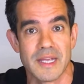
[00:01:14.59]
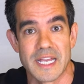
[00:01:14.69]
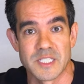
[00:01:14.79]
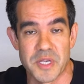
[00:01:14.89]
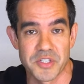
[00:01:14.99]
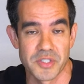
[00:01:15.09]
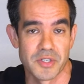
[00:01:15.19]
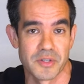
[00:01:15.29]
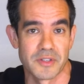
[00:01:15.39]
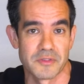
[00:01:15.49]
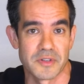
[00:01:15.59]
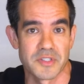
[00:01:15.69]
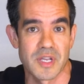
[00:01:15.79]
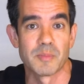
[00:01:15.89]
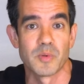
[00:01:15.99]
especially during the
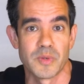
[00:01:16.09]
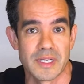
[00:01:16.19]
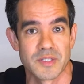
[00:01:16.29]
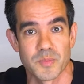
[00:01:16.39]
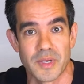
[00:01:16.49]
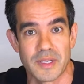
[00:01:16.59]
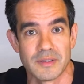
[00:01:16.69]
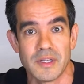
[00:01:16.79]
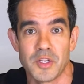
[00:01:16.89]
first couple weeks when